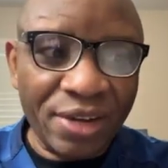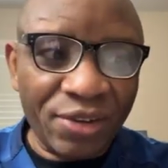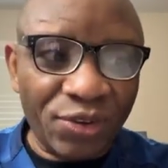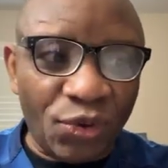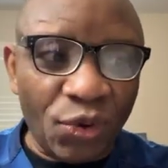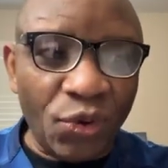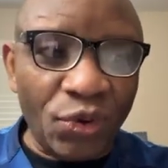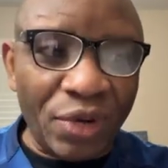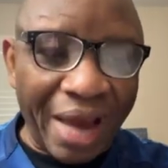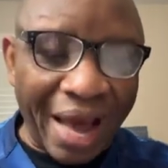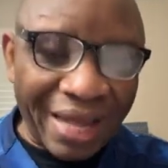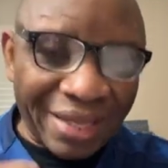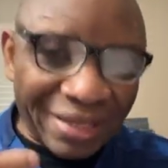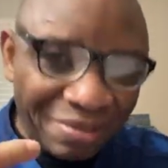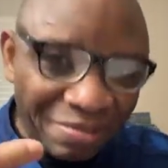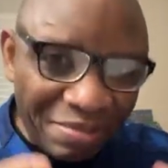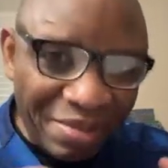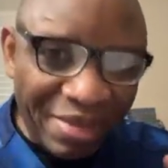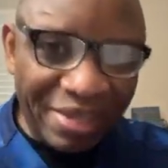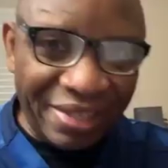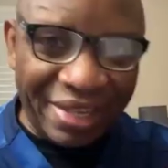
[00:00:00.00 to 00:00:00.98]
So
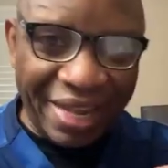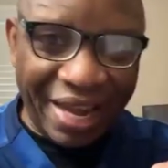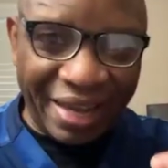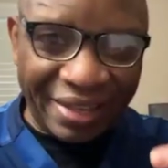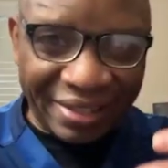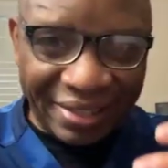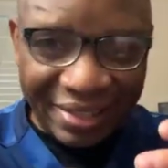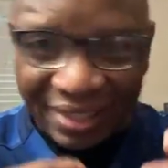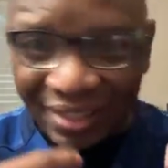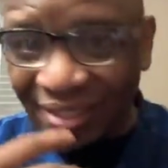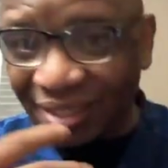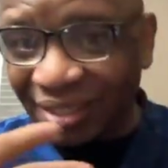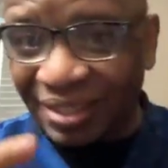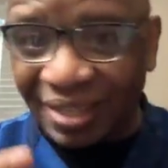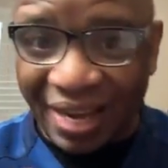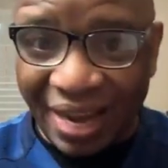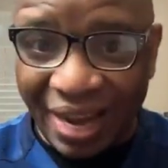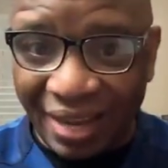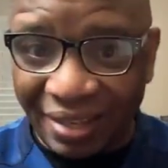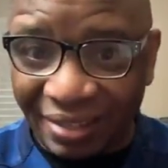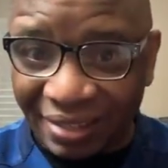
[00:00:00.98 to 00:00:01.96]
that means that since
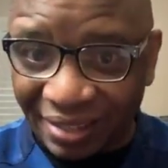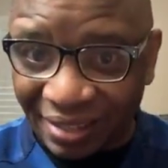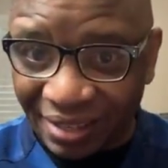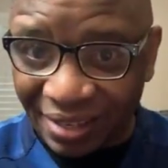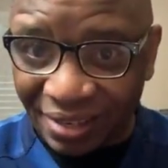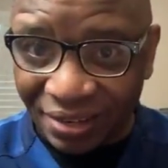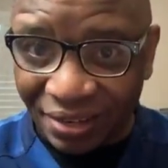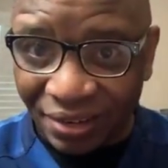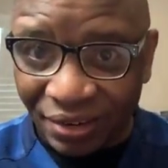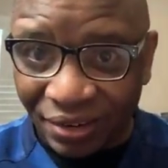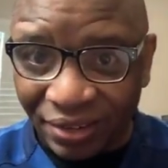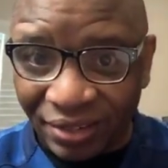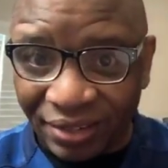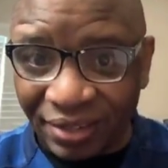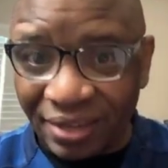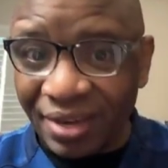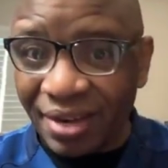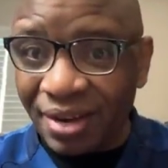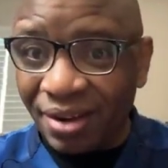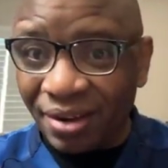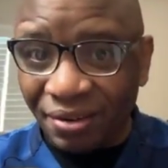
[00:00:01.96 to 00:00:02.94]
they are
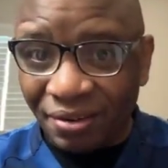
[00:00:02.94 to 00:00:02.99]
serious,